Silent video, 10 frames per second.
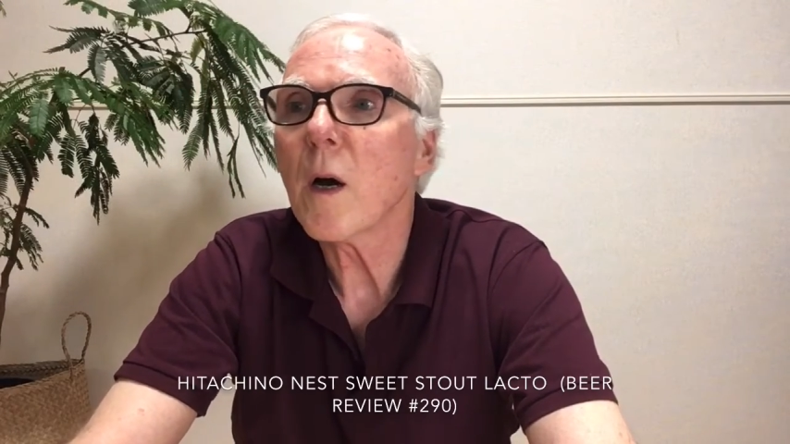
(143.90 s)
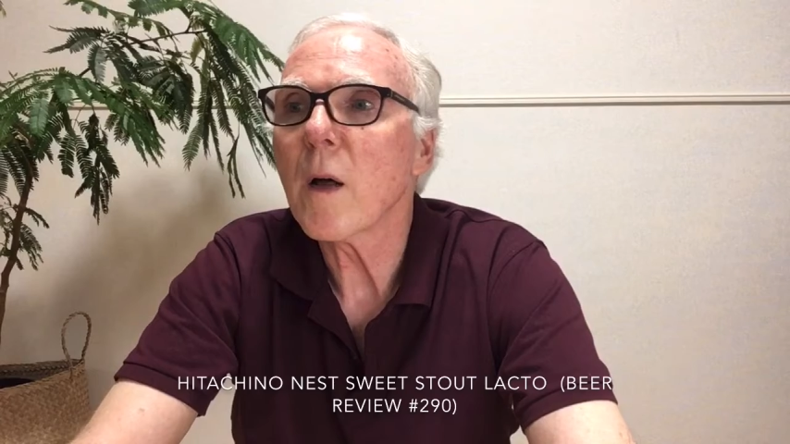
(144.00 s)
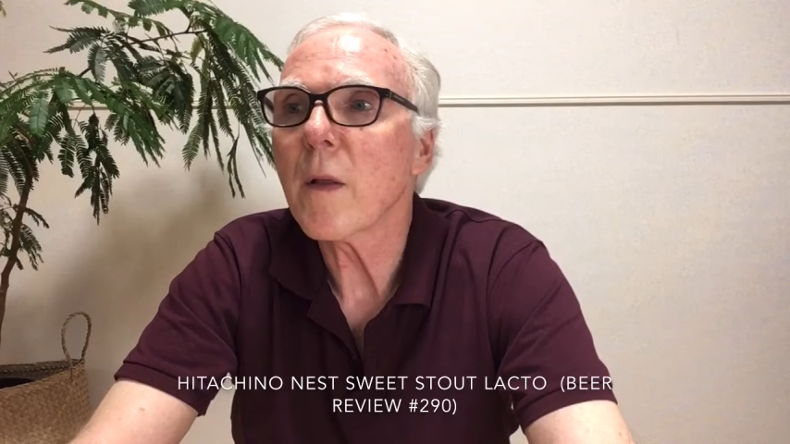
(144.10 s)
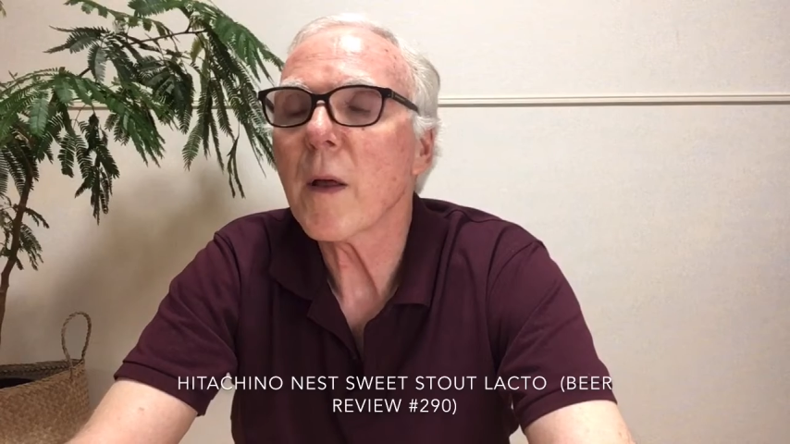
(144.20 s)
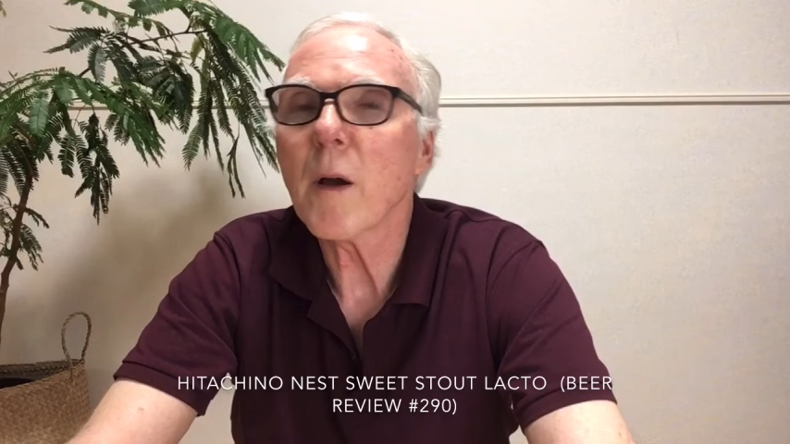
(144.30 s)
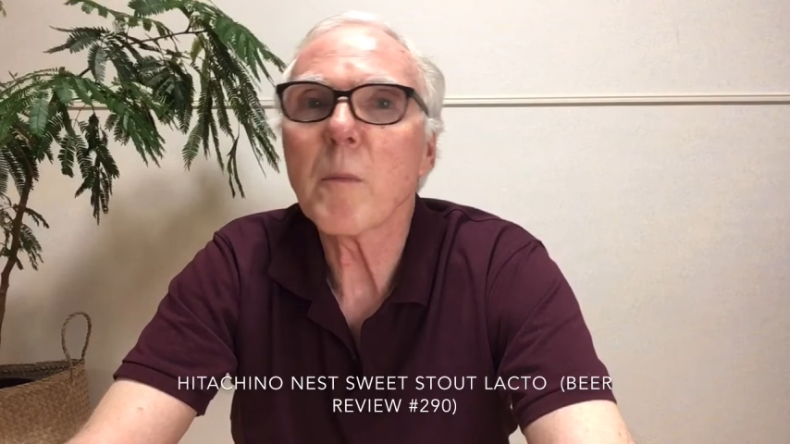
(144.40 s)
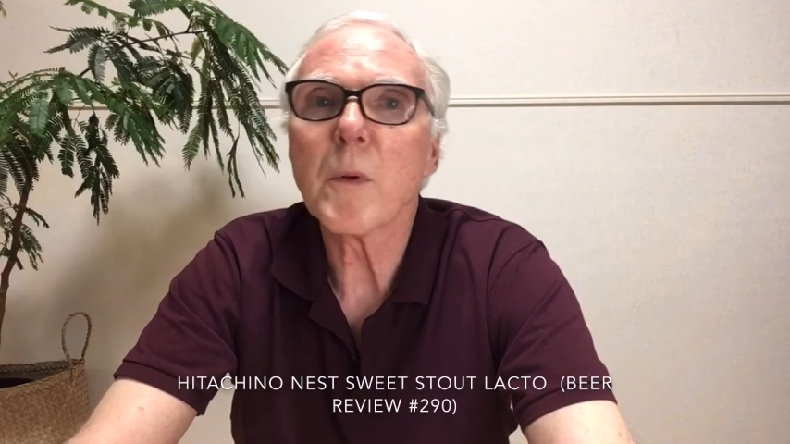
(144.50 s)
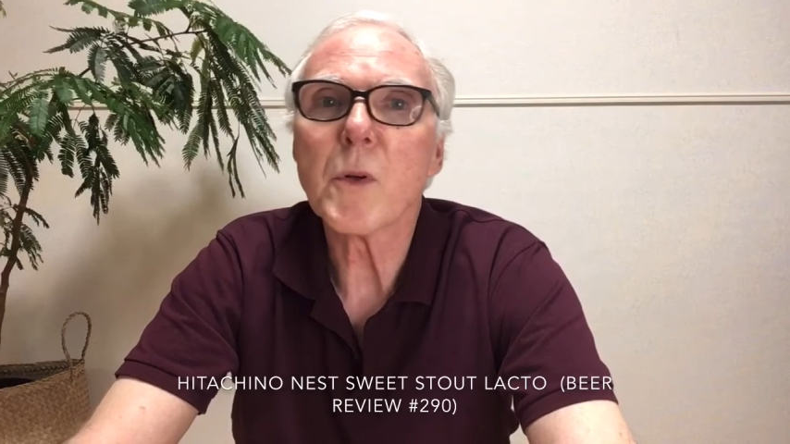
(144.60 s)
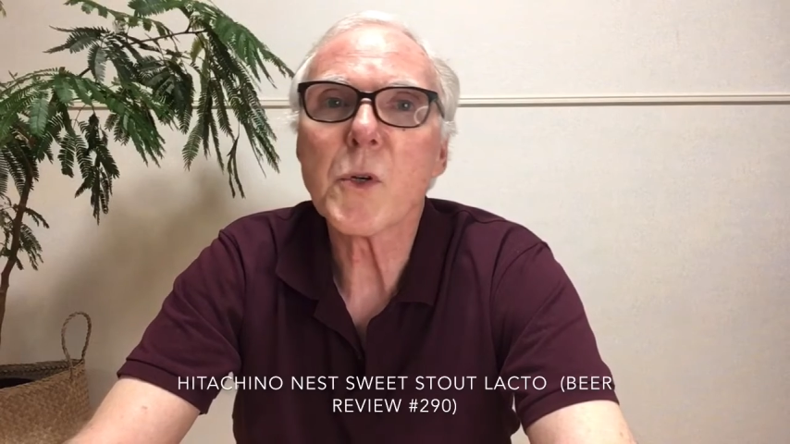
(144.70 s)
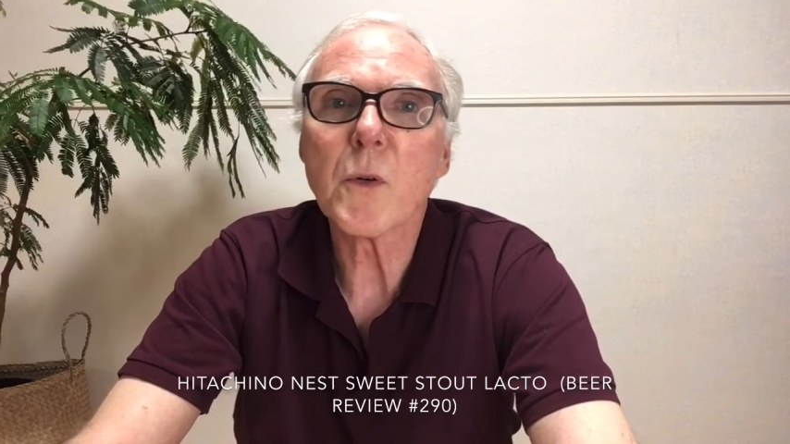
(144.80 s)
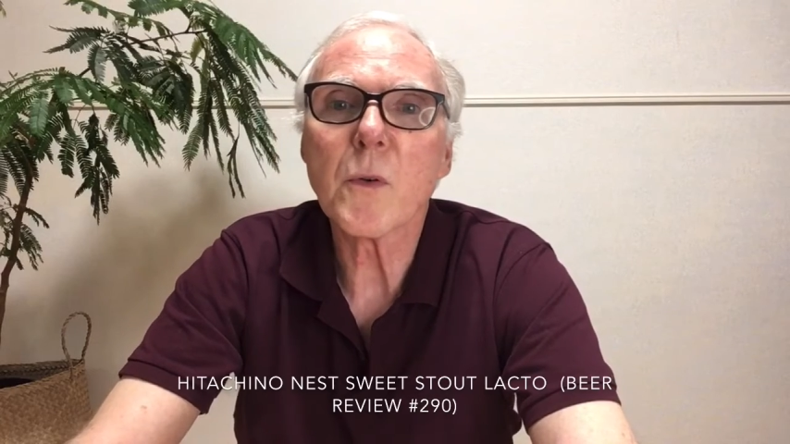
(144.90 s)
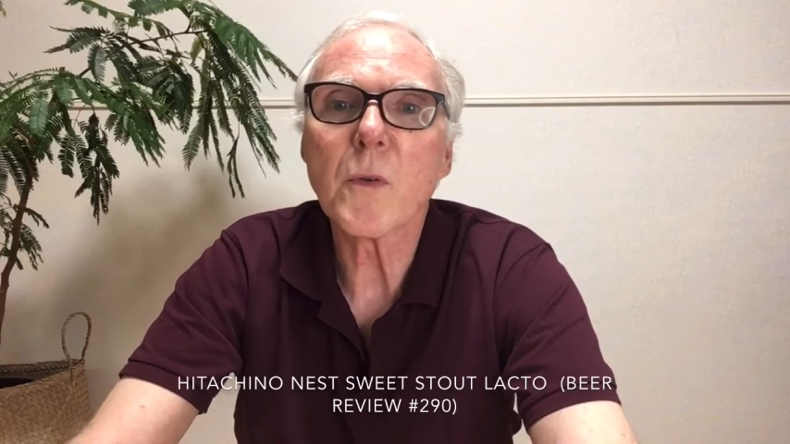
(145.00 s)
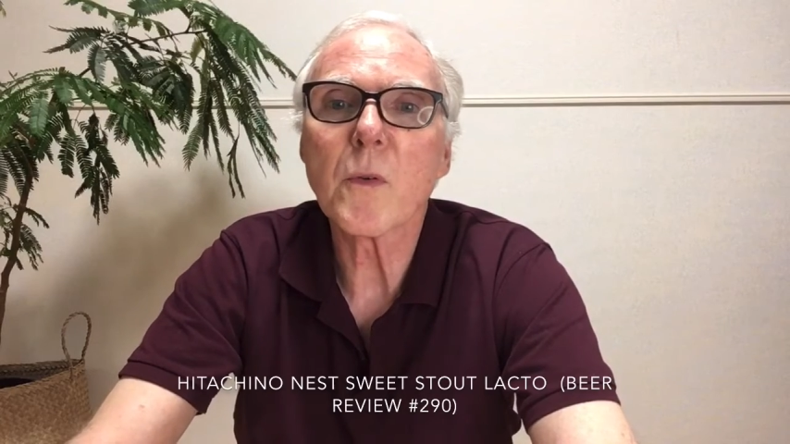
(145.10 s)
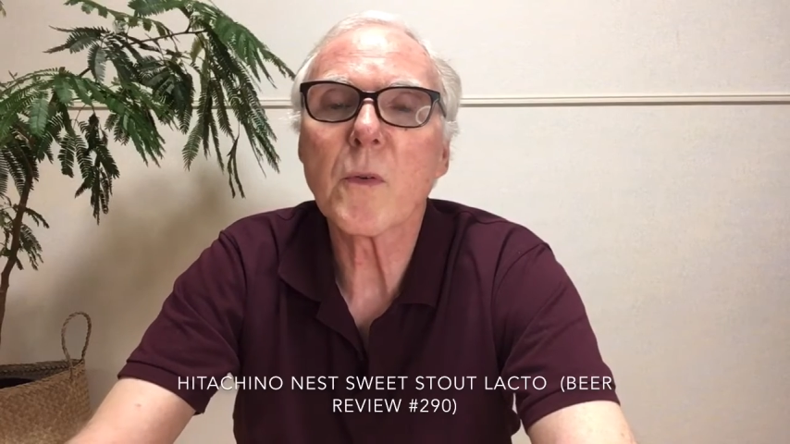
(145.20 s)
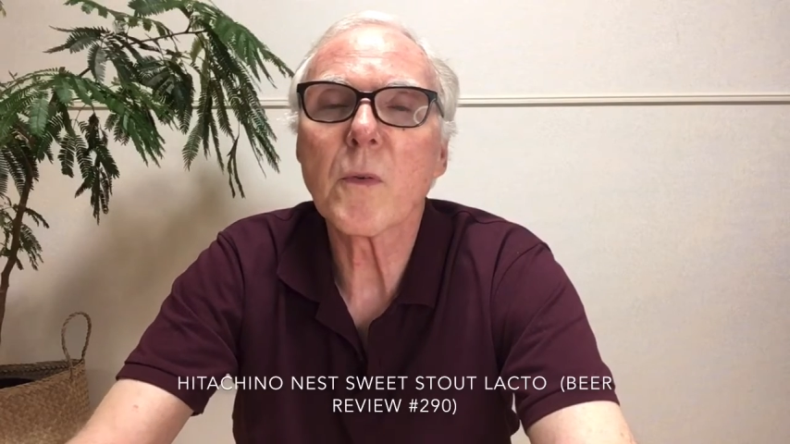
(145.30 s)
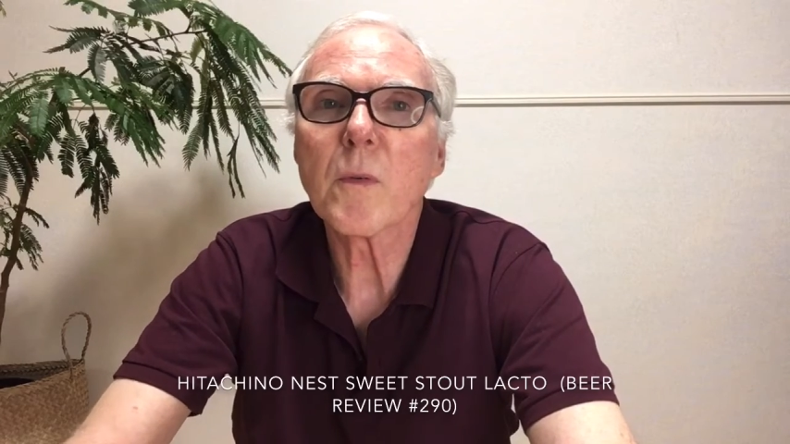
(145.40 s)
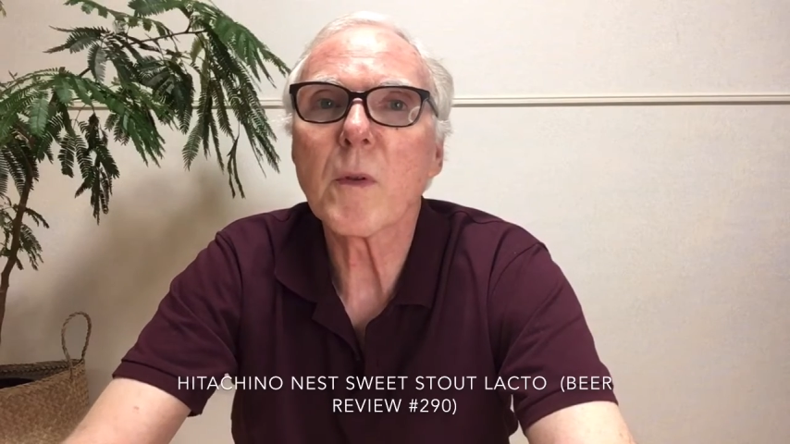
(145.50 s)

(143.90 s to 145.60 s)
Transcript: they help you choose